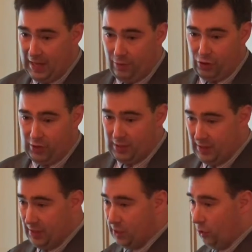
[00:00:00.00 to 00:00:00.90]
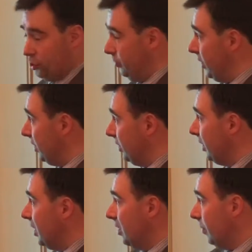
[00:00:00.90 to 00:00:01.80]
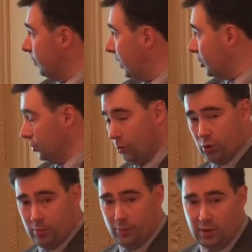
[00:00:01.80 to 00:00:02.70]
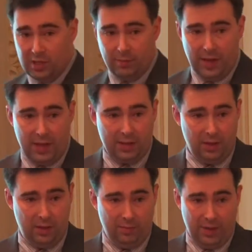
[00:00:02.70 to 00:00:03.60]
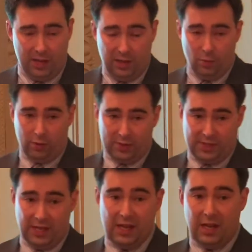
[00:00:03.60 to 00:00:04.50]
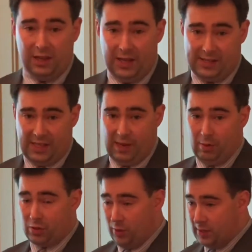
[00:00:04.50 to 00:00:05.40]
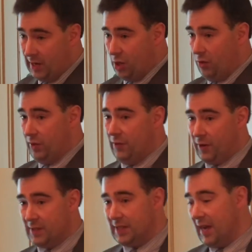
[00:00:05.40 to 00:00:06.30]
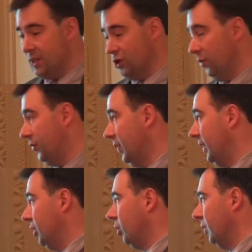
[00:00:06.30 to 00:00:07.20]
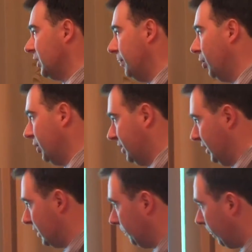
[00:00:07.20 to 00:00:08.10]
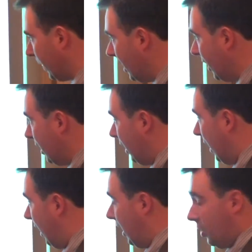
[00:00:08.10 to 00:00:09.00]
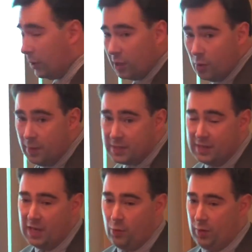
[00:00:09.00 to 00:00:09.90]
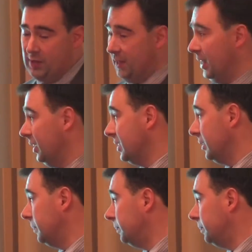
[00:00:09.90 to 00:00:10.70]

that average system is close to median, but partial social mobility make democracy less stable. So it's kind of different sides of the Tocqueville's hypothesis. What are we missing here with this analysis?